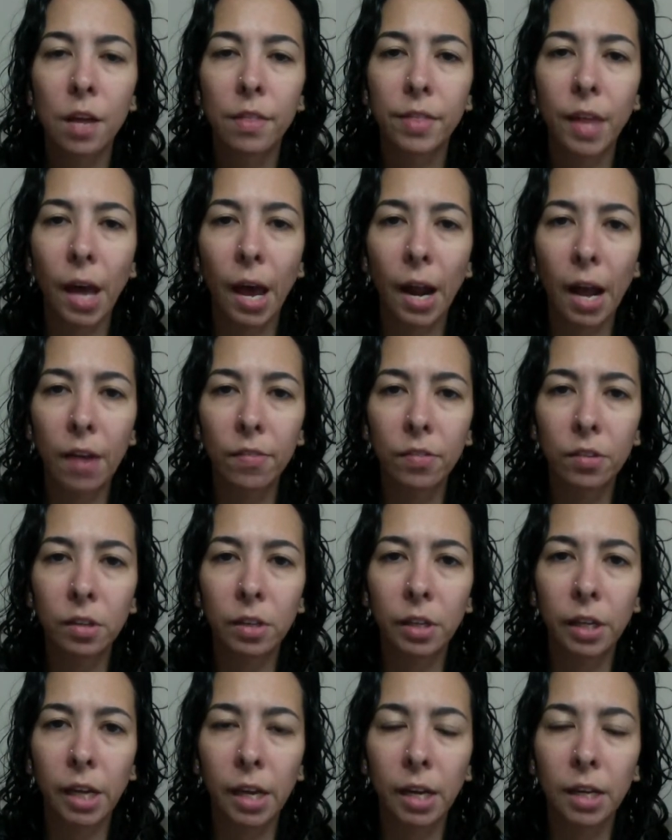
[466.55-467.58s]
that Avalon
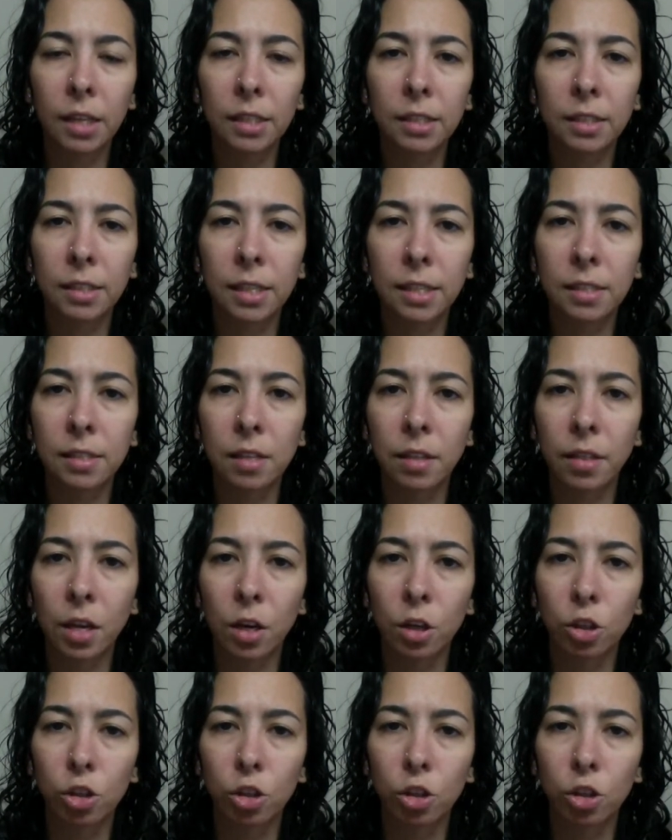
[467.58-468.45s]
Organics states that they are